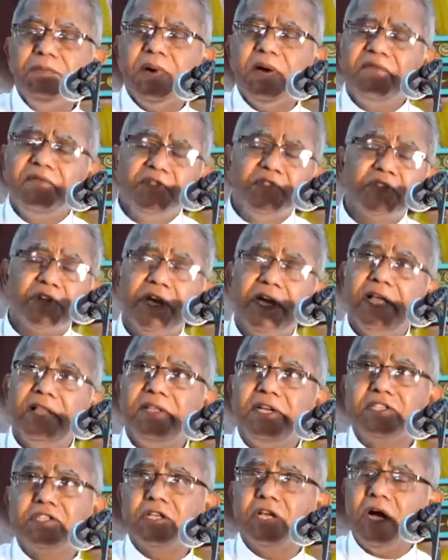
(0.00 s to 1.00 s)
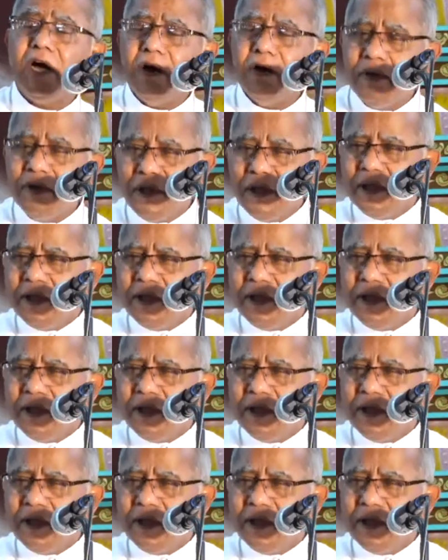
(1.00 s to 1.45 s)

of Israel. That's how